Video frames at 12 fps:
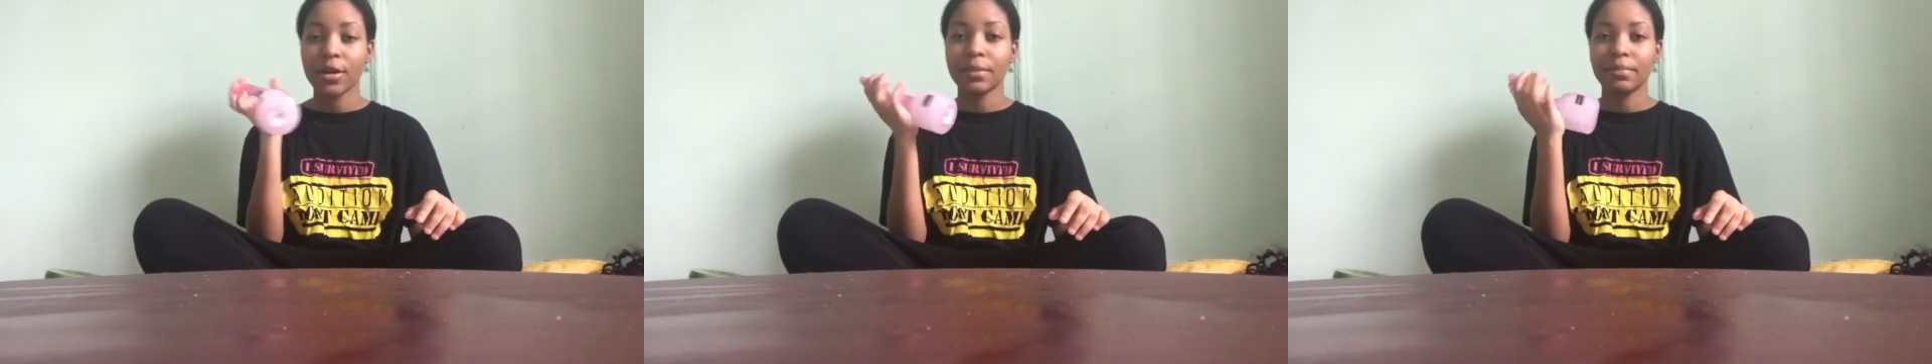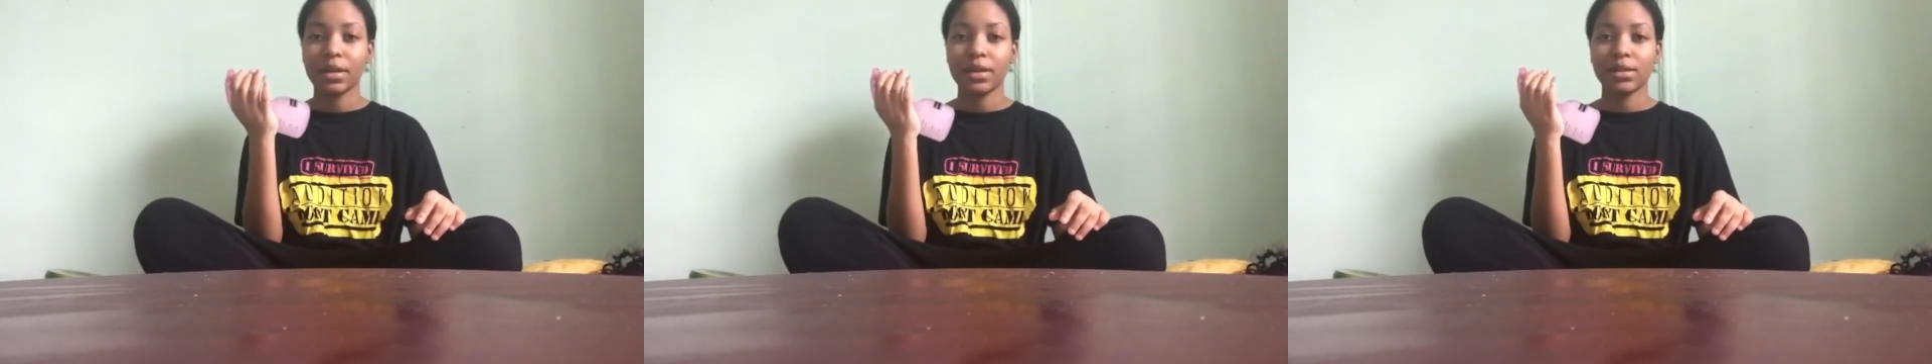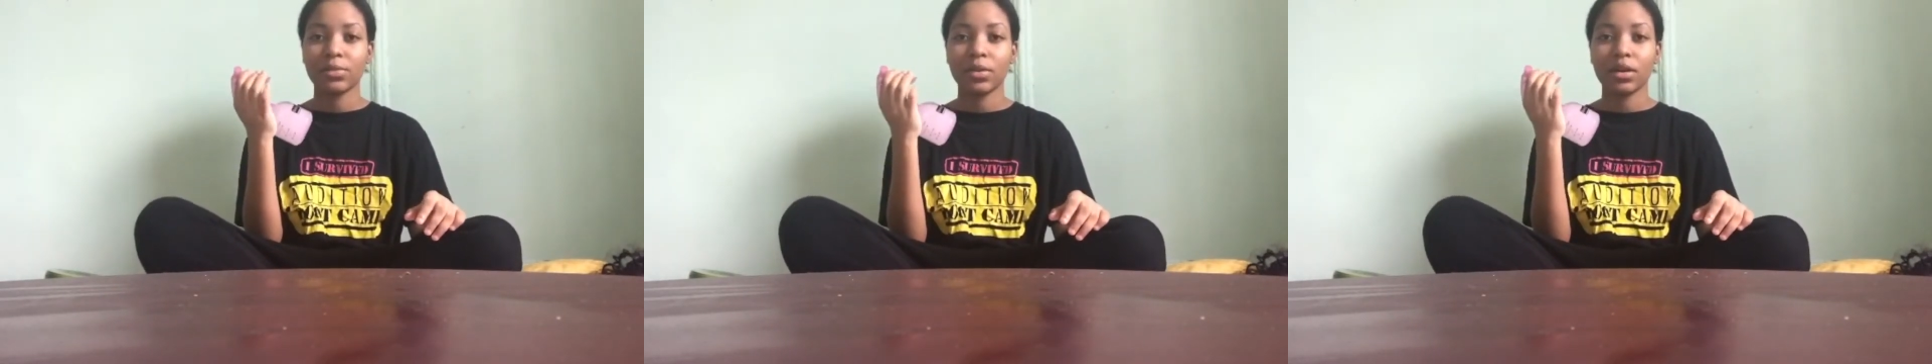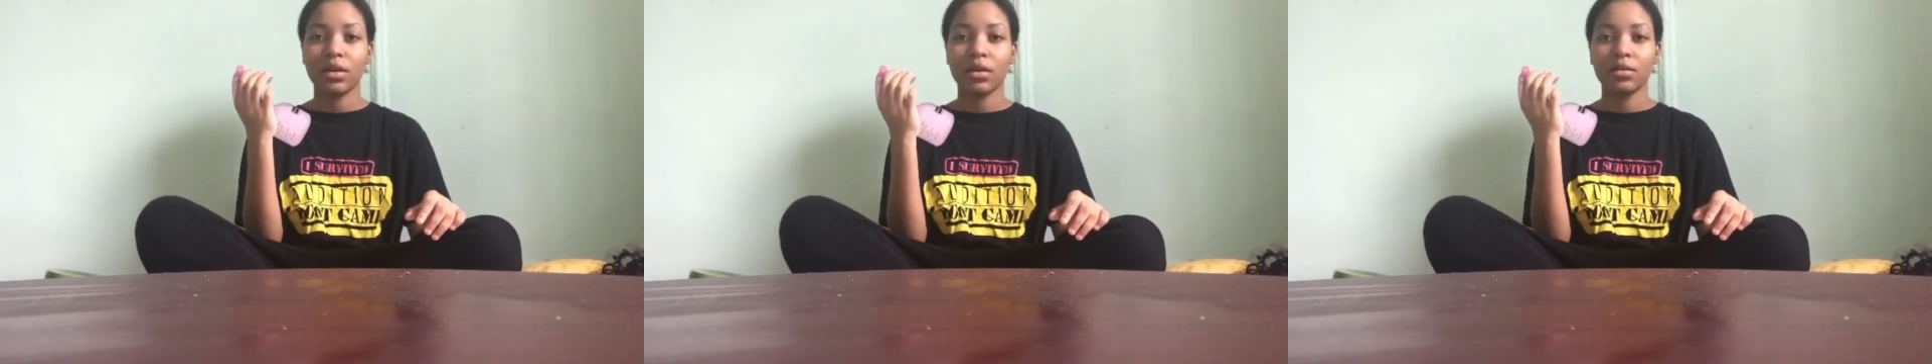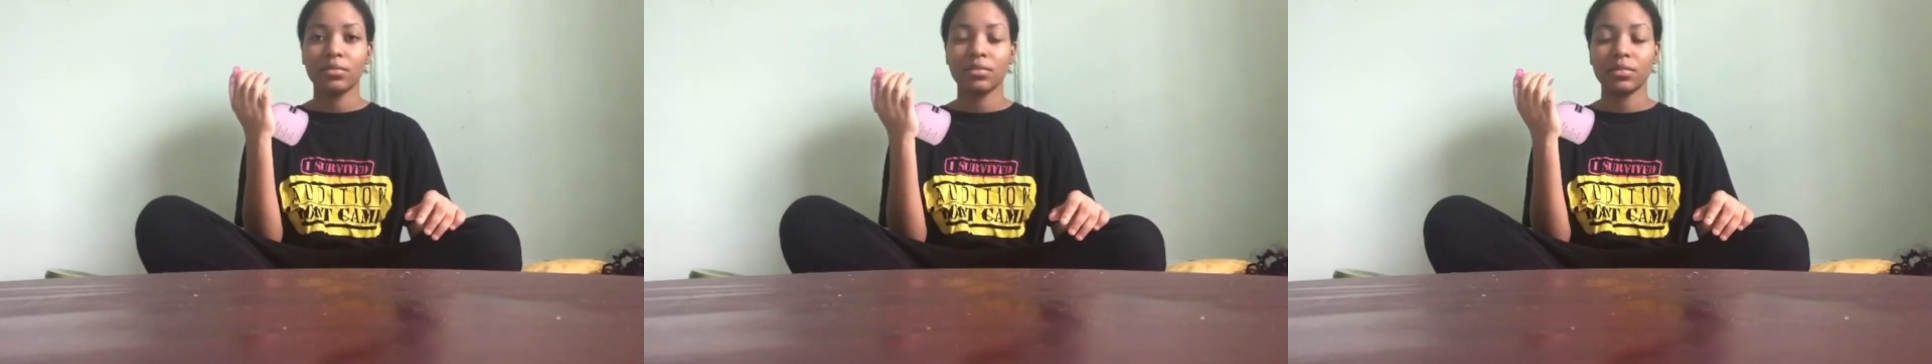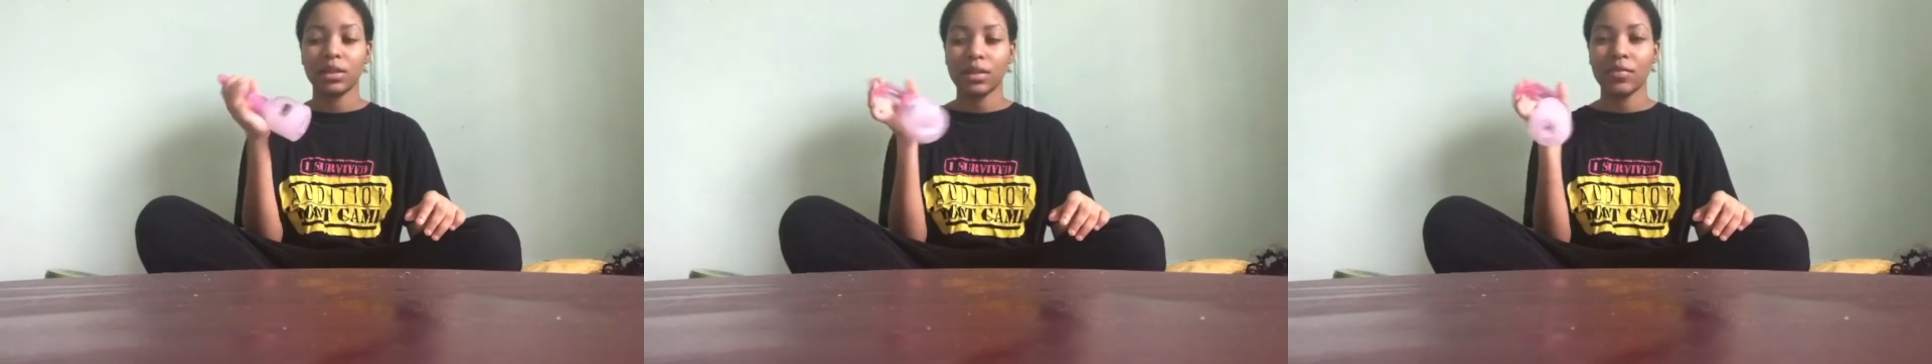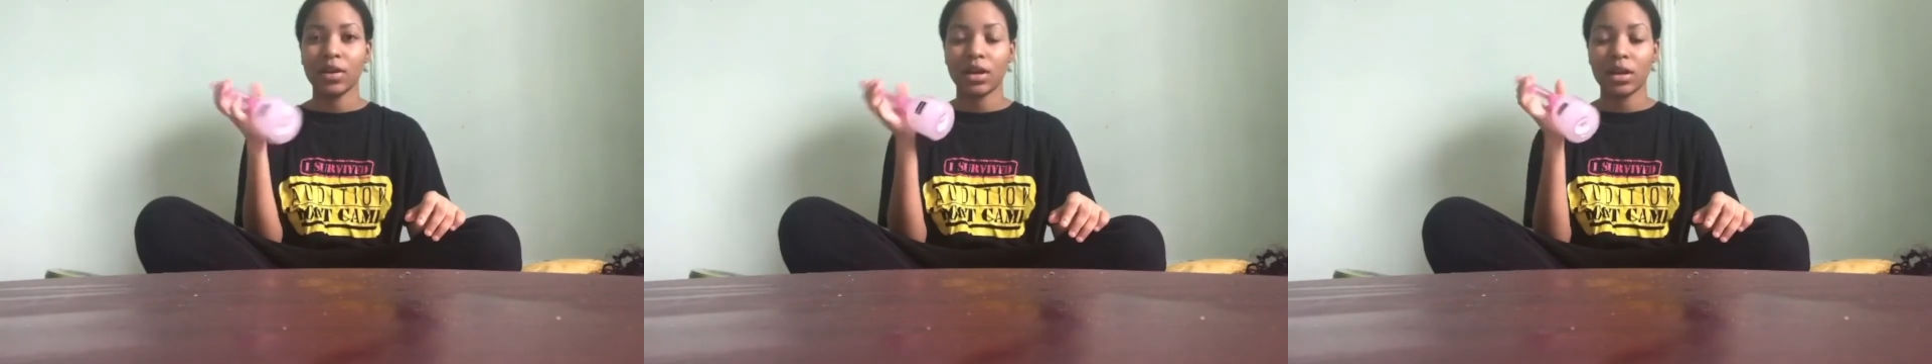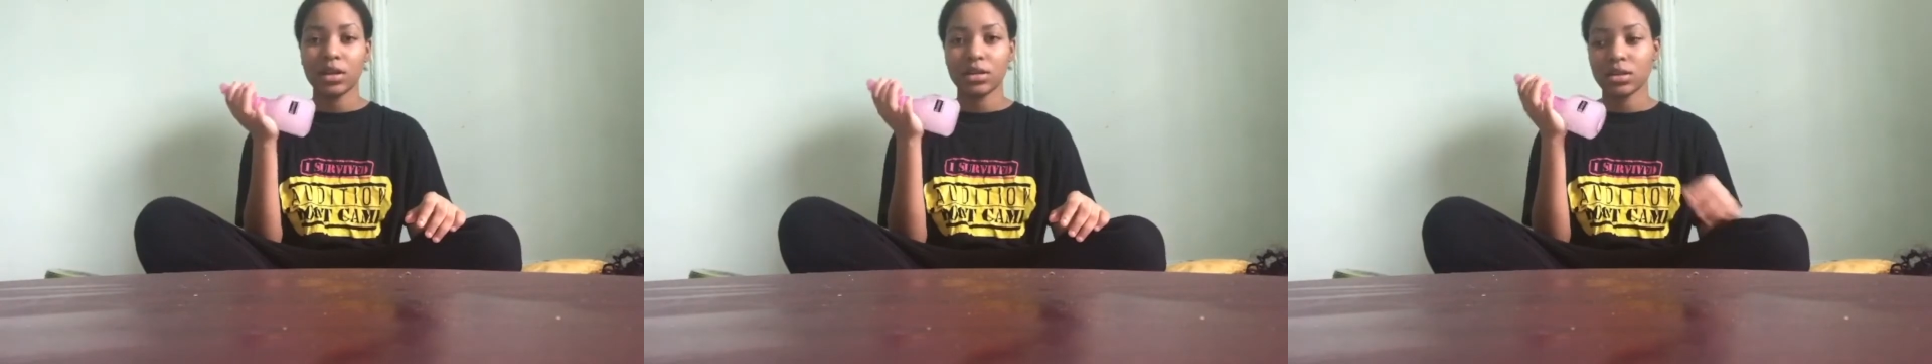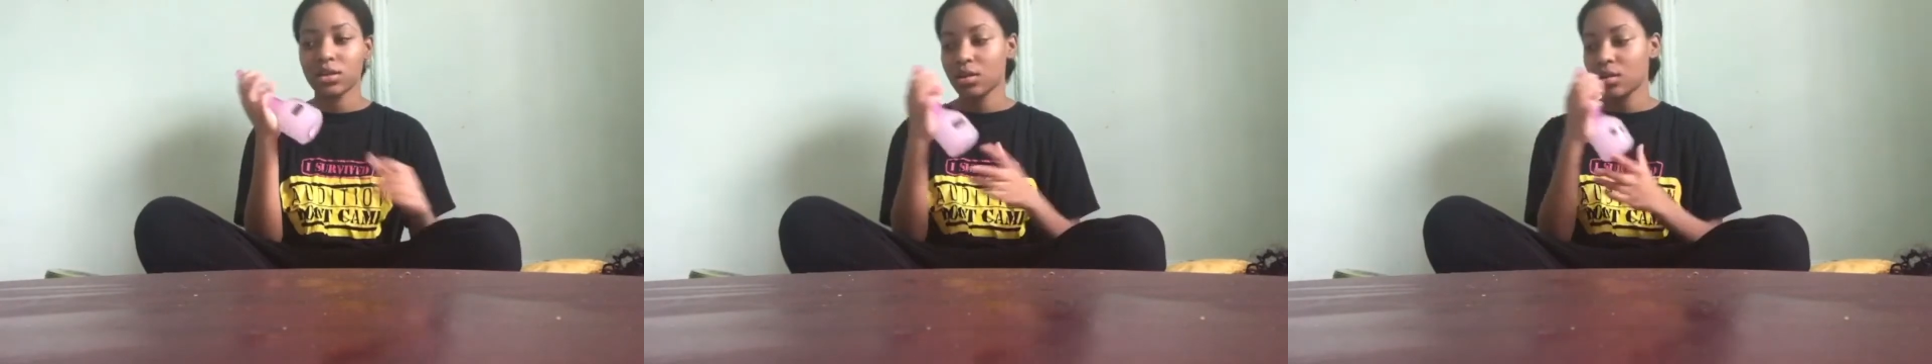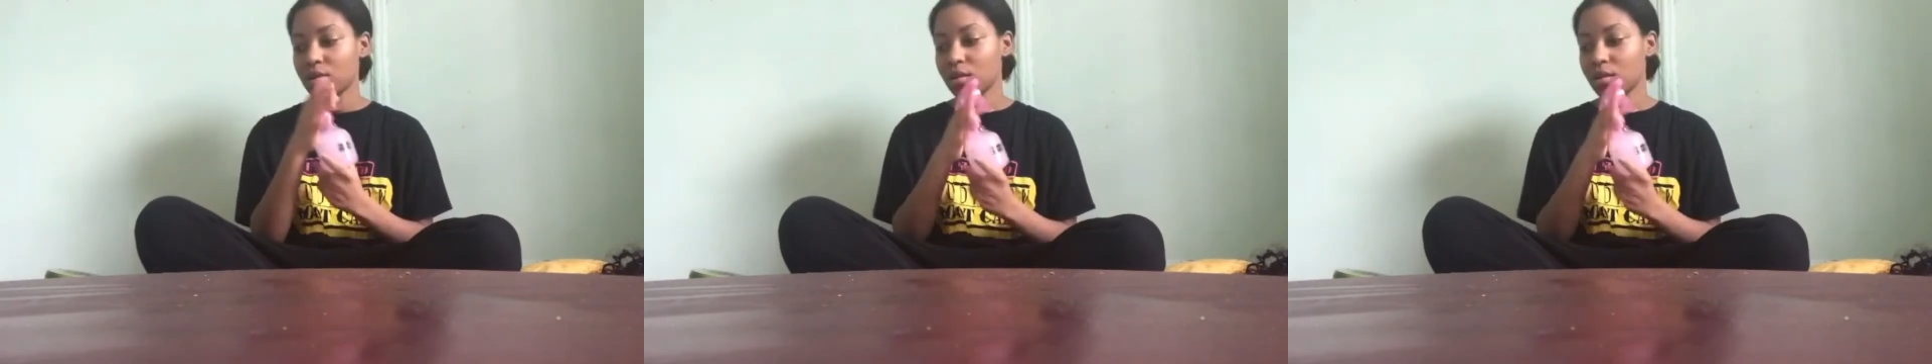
mixed with leave-in conditioner.